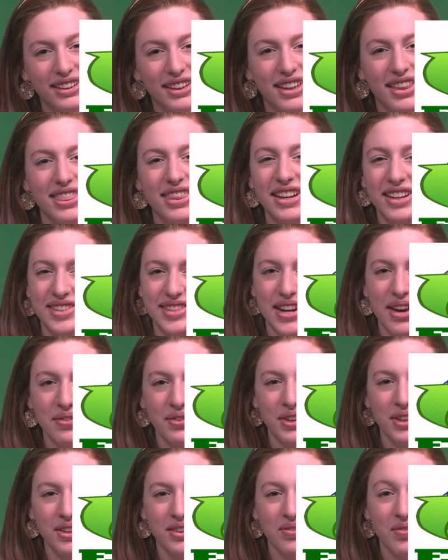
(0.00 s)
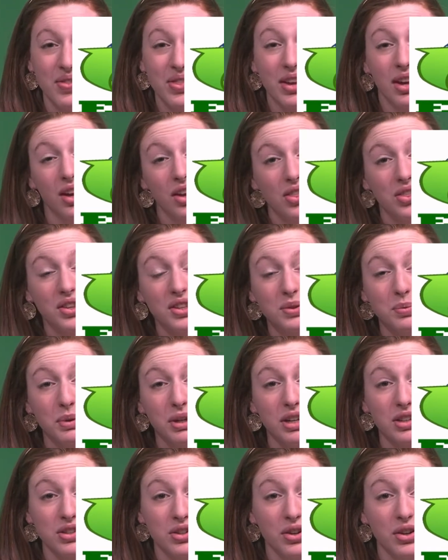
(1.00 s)
Thanks, Devlin. This week
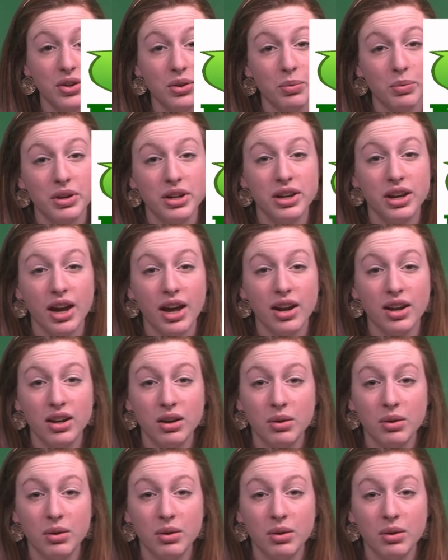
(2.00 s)
is Earth Week, ending